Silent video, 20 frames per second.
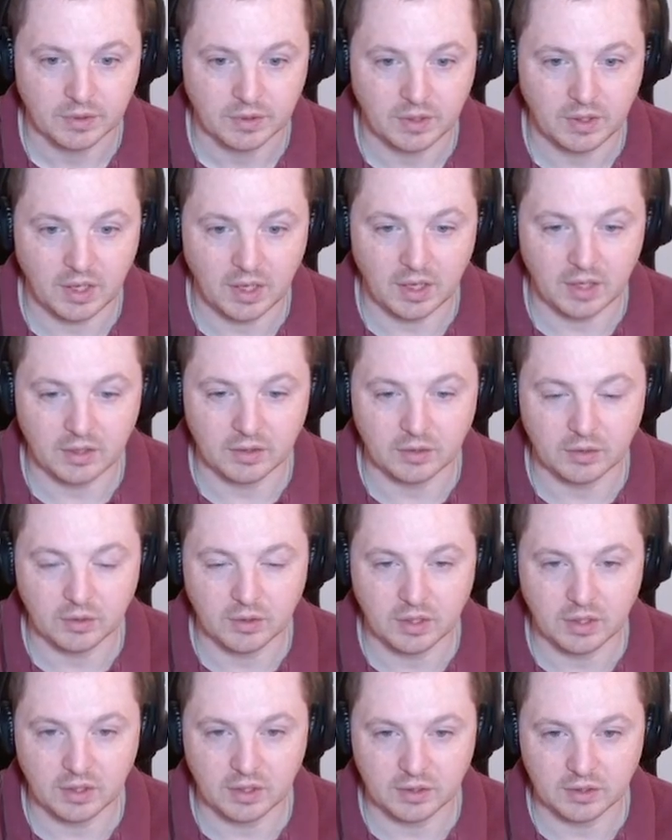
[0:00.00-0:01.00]
Yeah, no
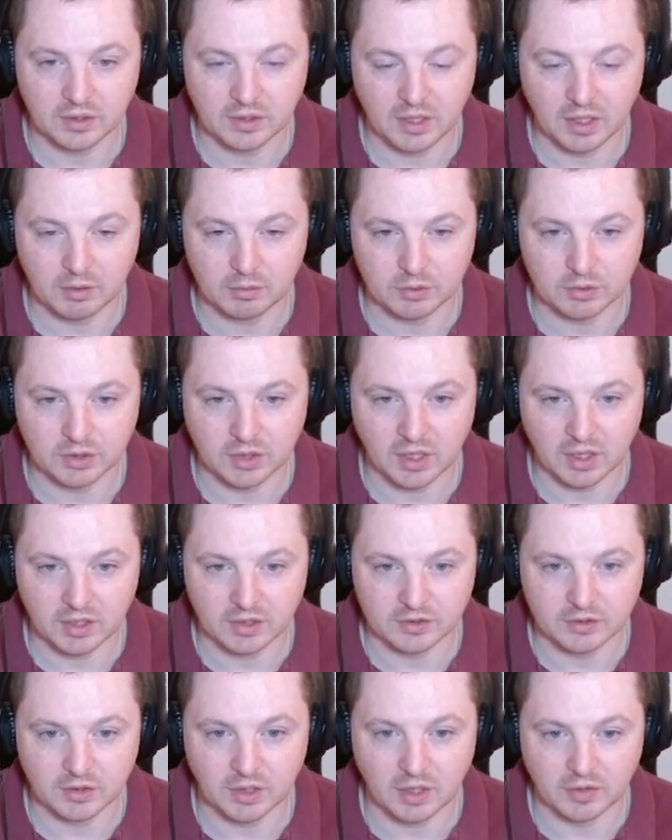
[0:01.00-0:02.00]
kidding, the damage is
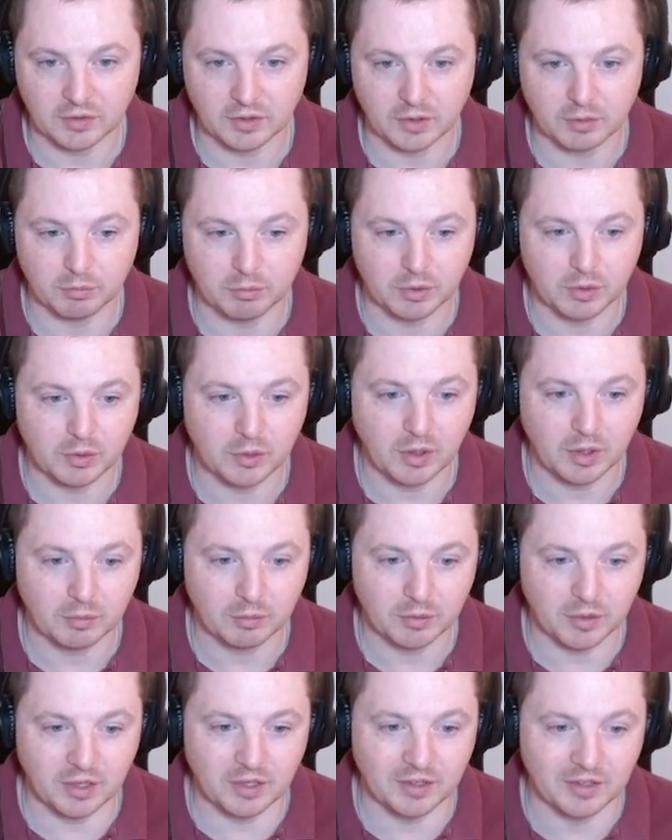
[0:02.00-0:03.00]
catastrophic. It blew
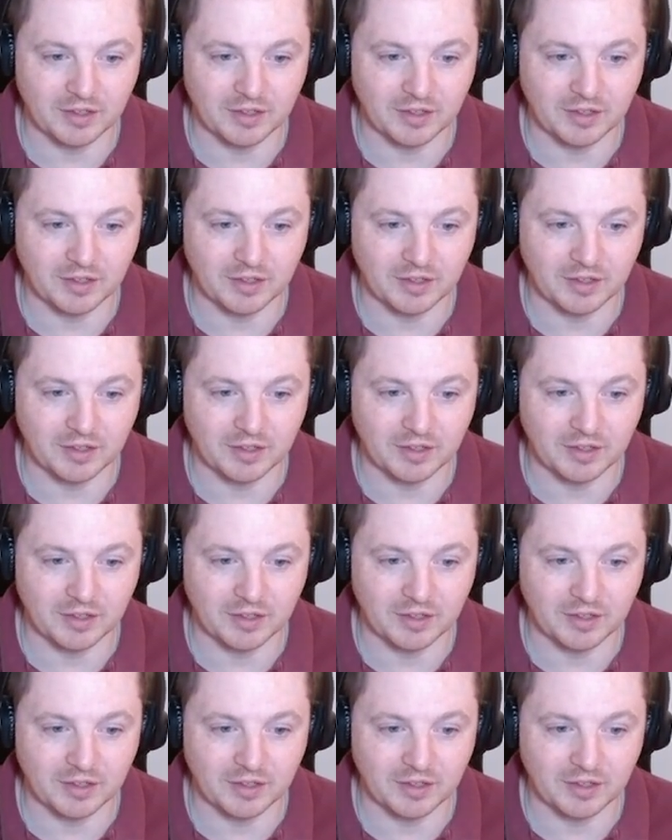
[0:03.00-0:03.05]
up.